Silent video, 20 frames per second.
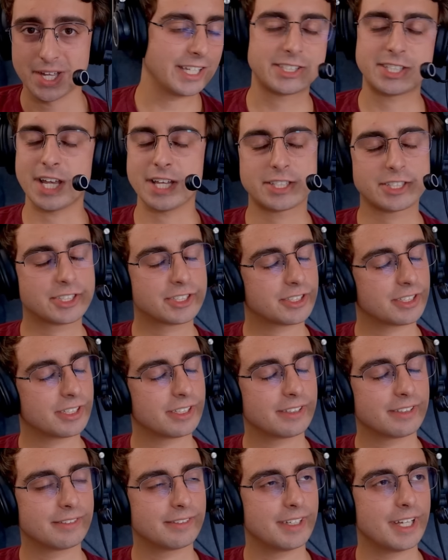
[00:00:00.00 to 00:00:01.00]
It's, it's,
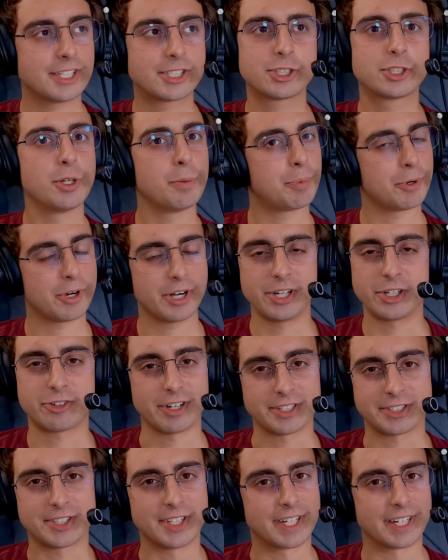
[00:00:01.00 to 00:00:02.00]
It's super
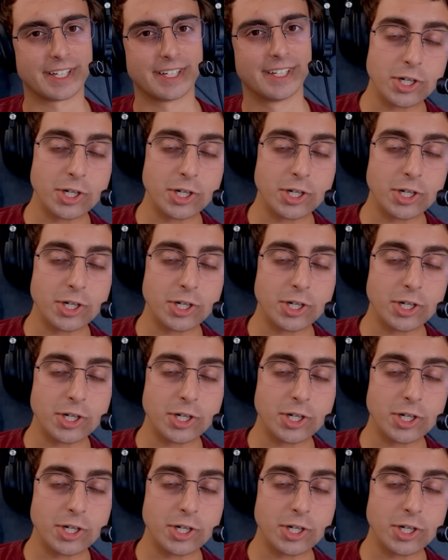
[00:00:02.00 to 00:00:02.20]
interesting.